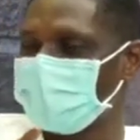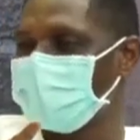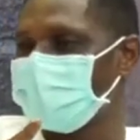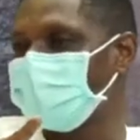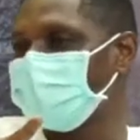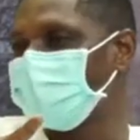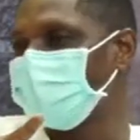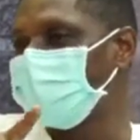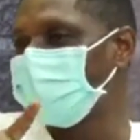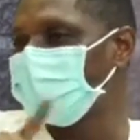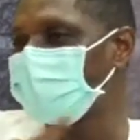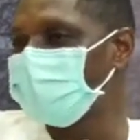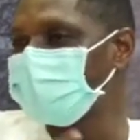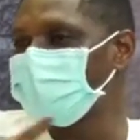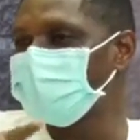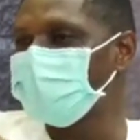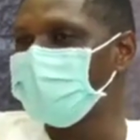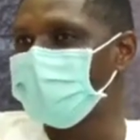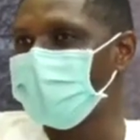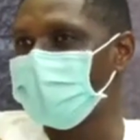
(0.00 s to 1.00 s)
The reason
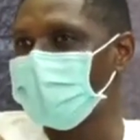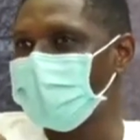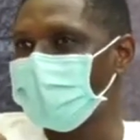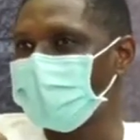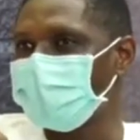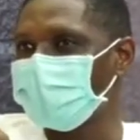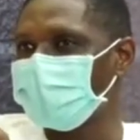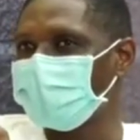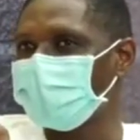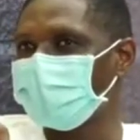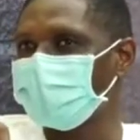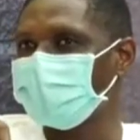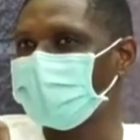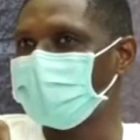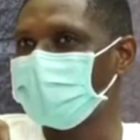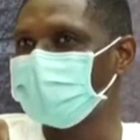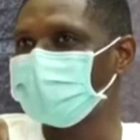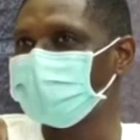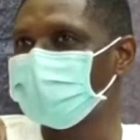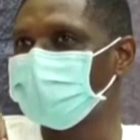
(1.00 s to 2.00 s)
why it
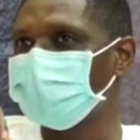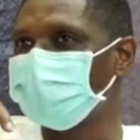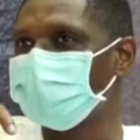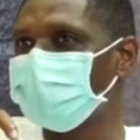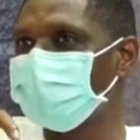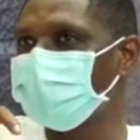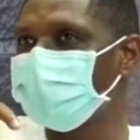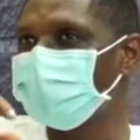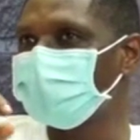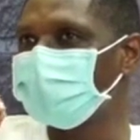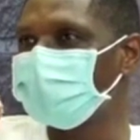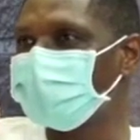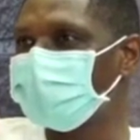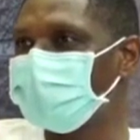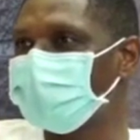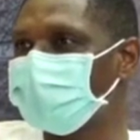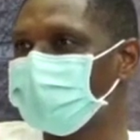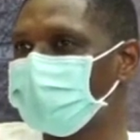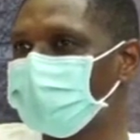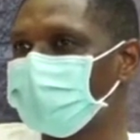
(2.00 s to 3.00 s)
doesn't really
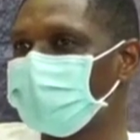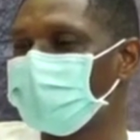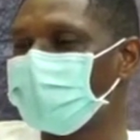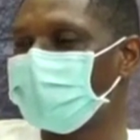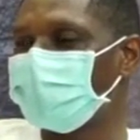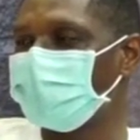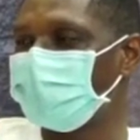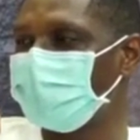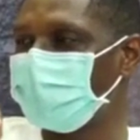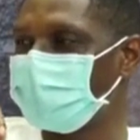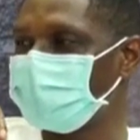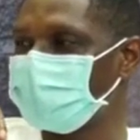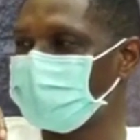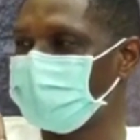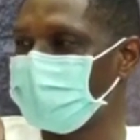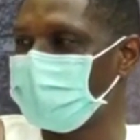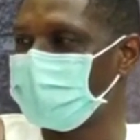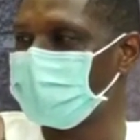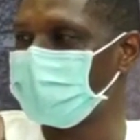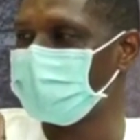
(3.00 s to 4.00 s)
seem to affect
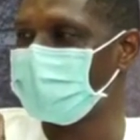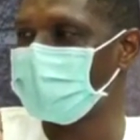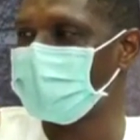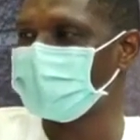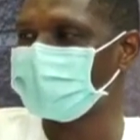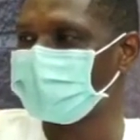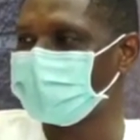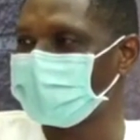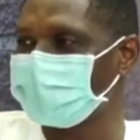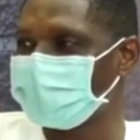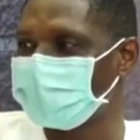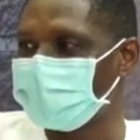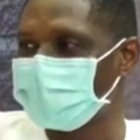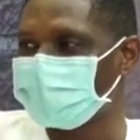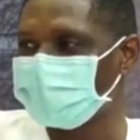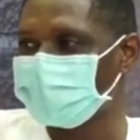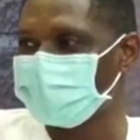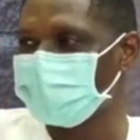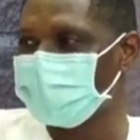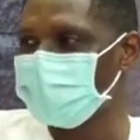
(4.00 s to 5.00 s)
men as it does
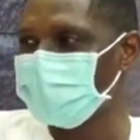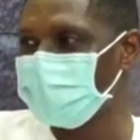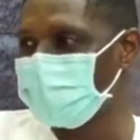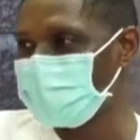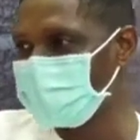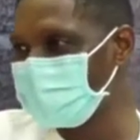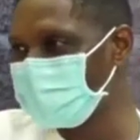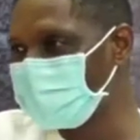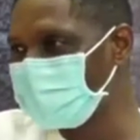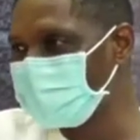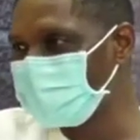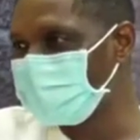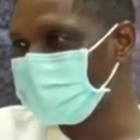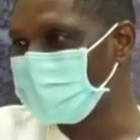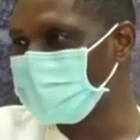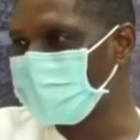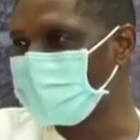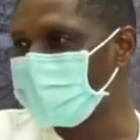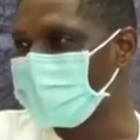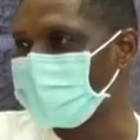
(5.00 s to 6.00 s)
women
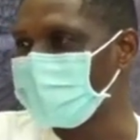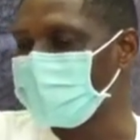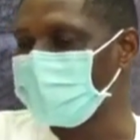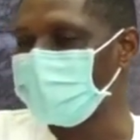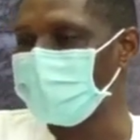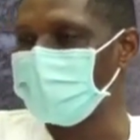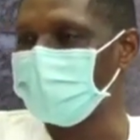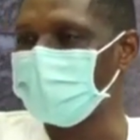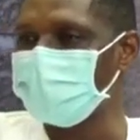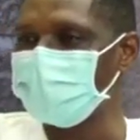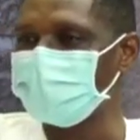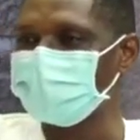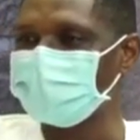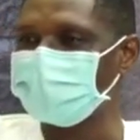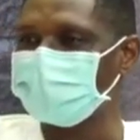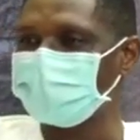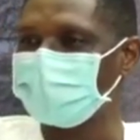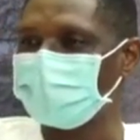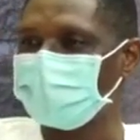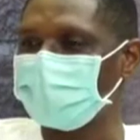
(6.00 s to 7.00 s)
is
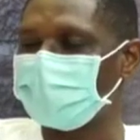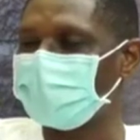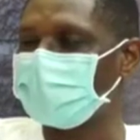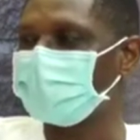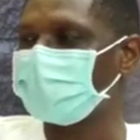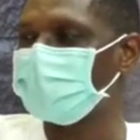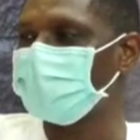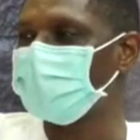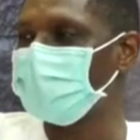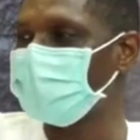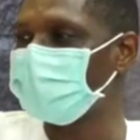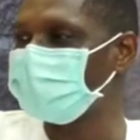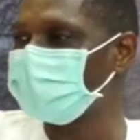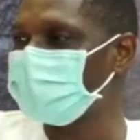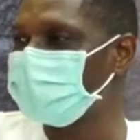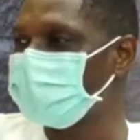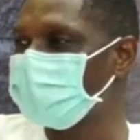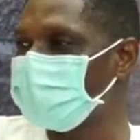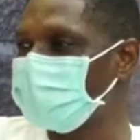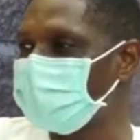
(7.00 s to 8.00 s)
the fundamental
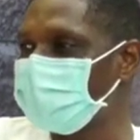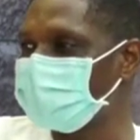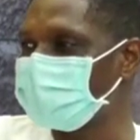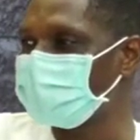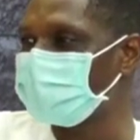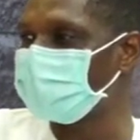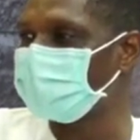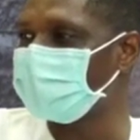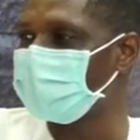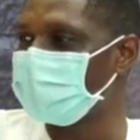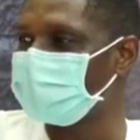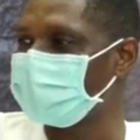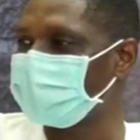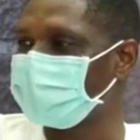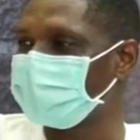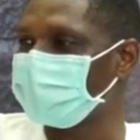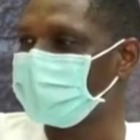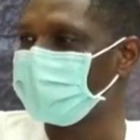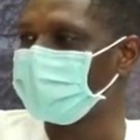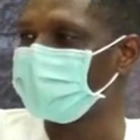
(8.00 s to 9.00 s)
reason that
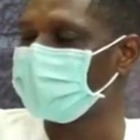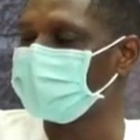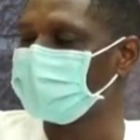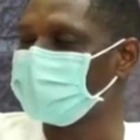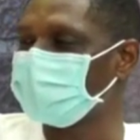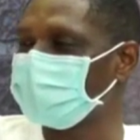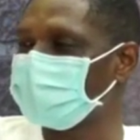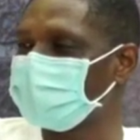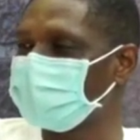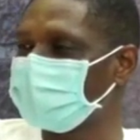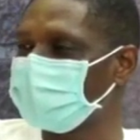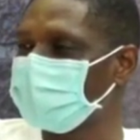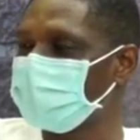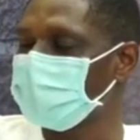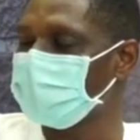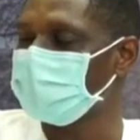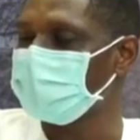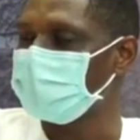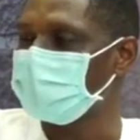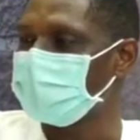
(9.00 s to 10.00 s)
it is not
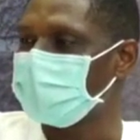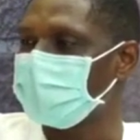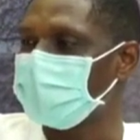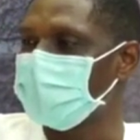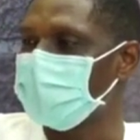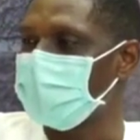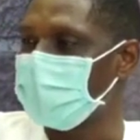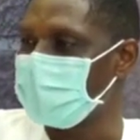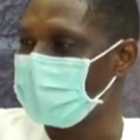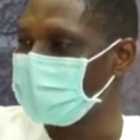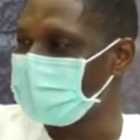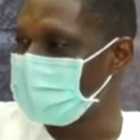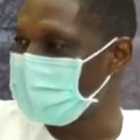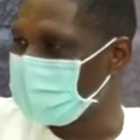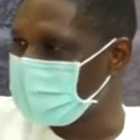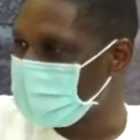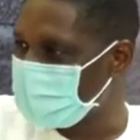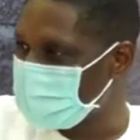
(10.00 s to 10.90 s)
men that become